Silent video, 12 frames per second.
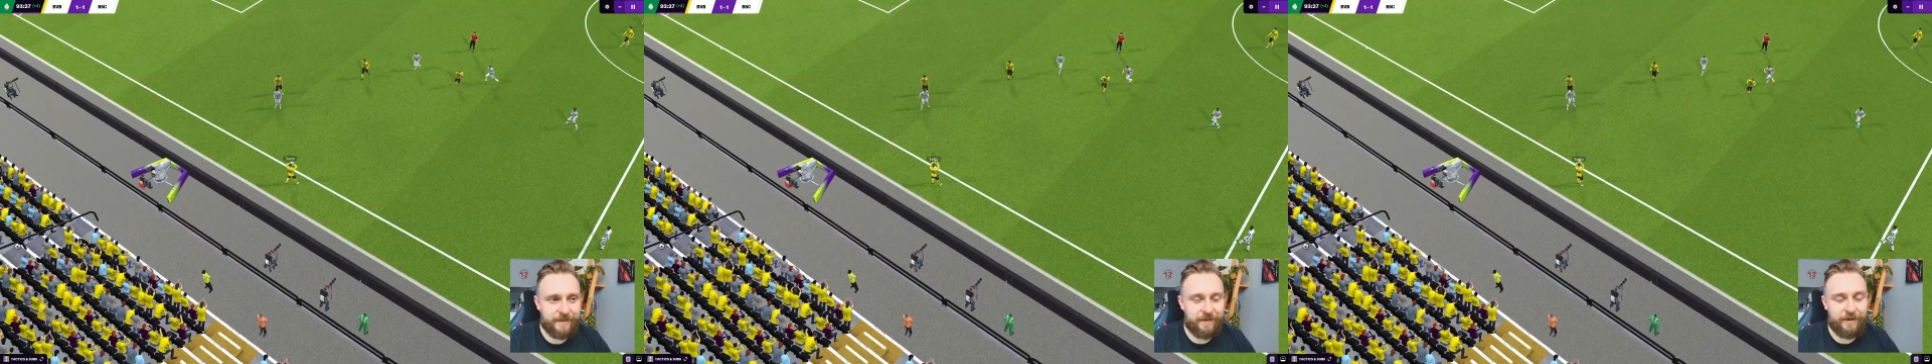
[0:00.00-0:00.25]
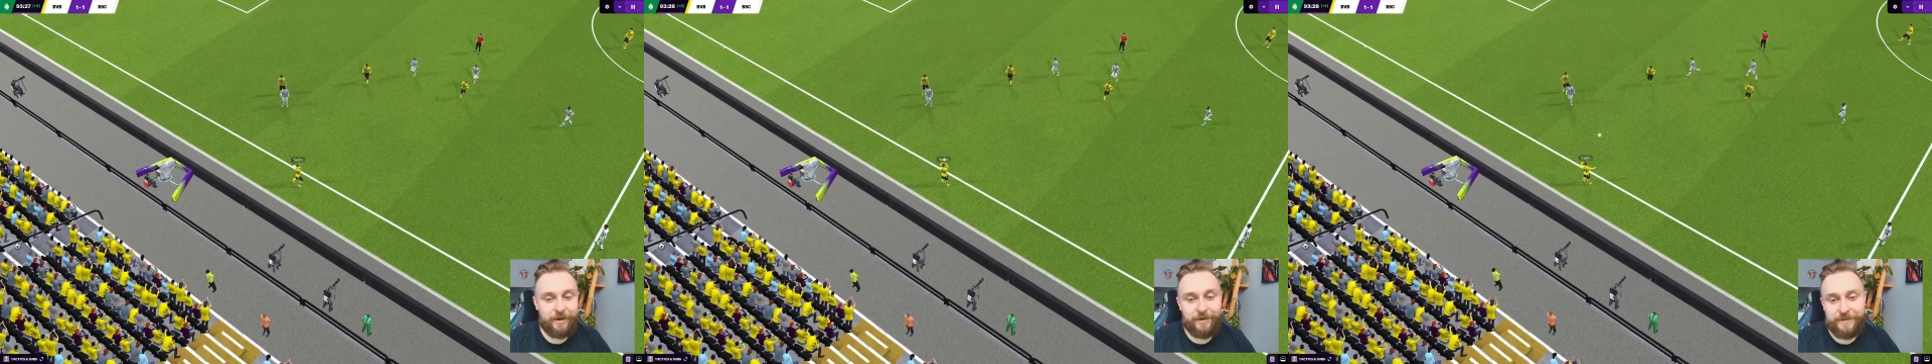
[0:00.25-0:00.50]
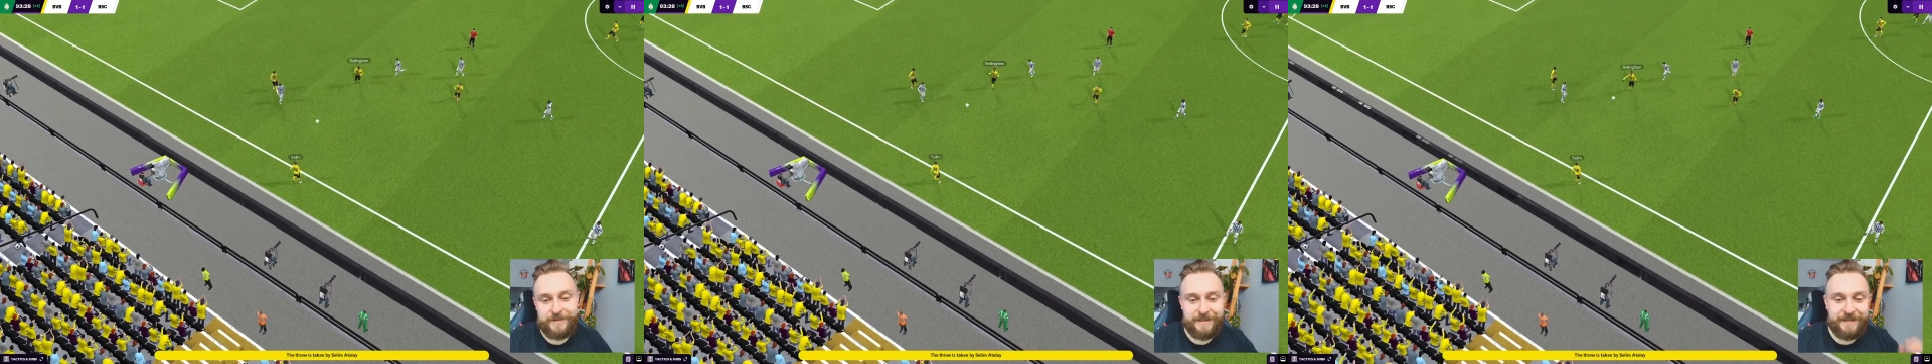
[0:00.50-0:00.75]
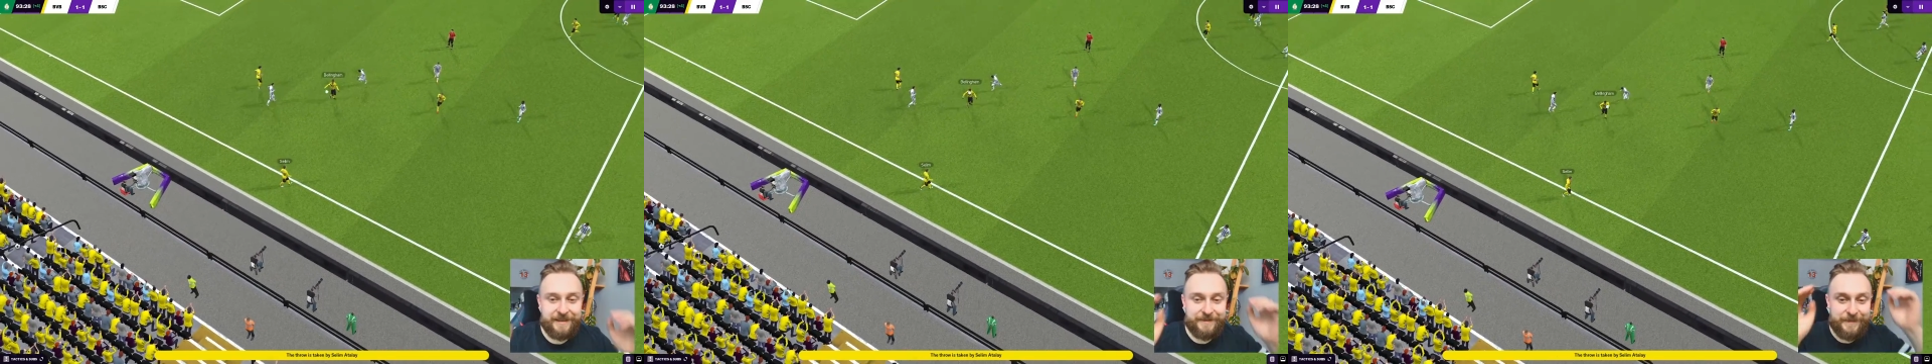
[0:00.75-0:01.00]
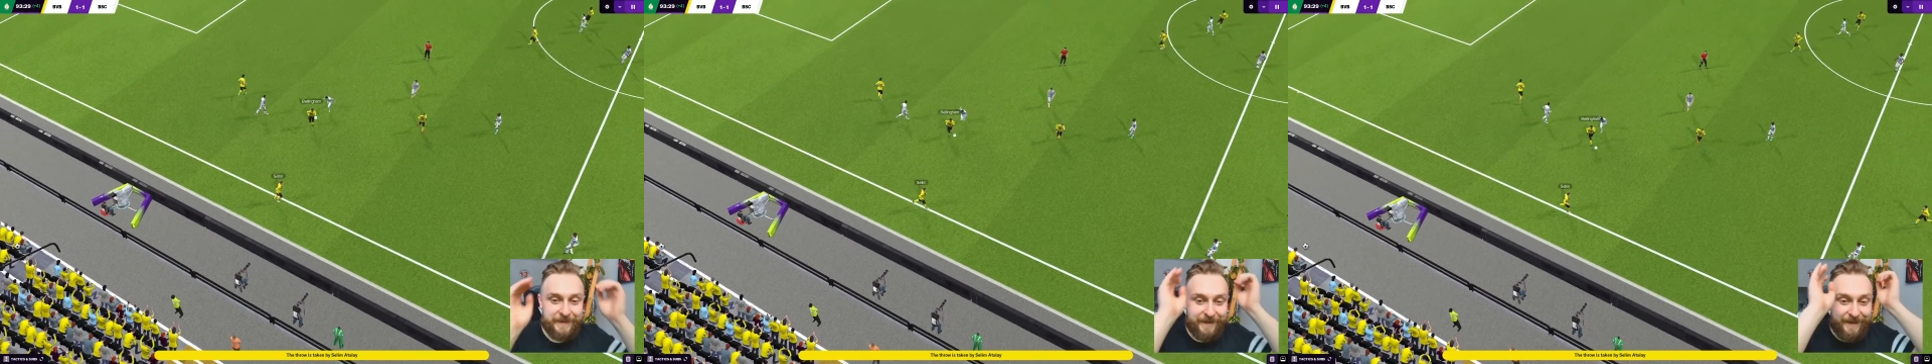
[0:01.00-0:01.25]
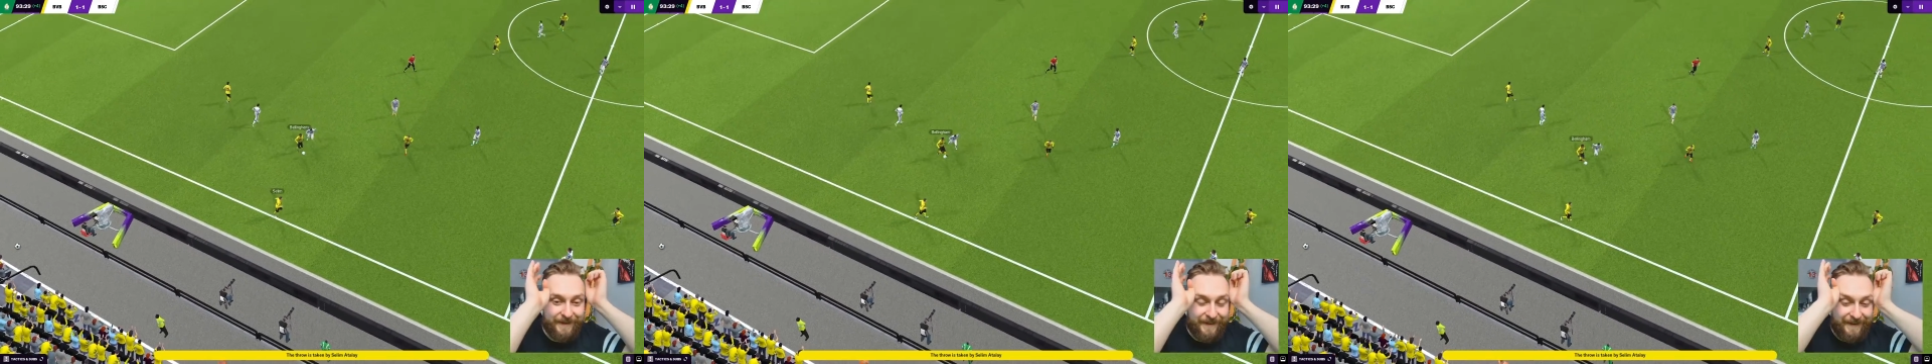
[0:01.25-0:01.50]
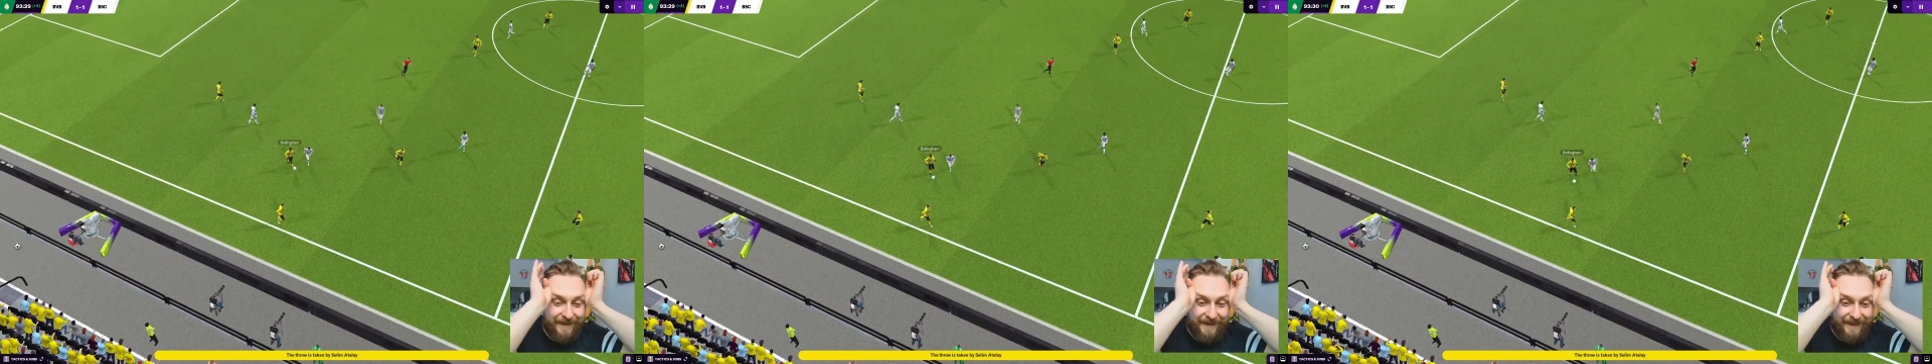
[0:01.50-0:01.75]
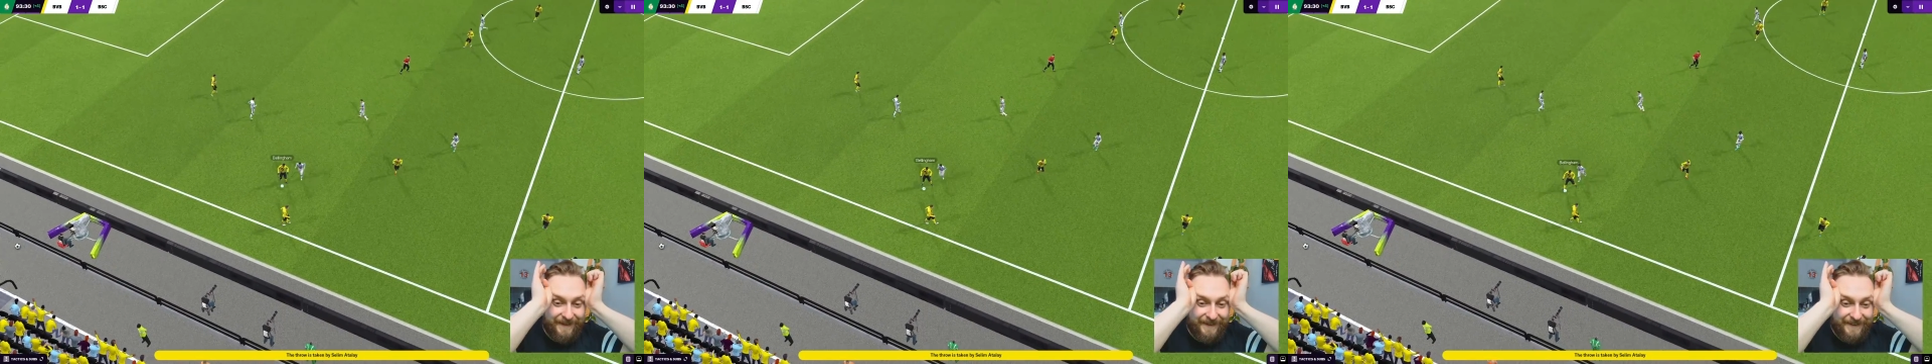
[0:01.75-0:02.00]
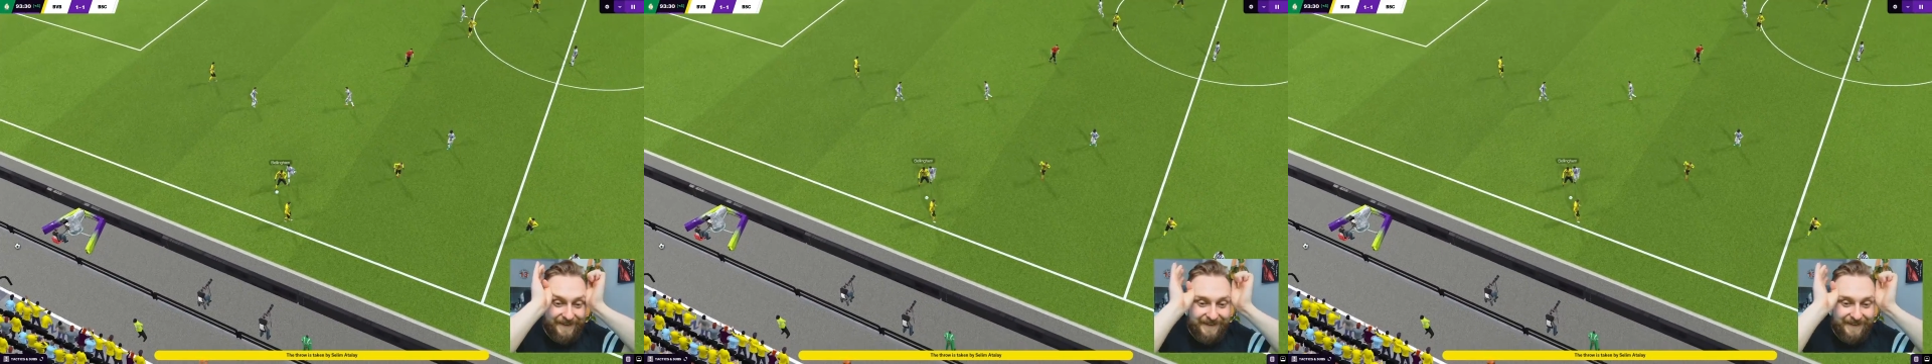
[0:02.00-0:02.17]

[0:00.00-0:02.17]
Oh, there's a last-minute highlight here.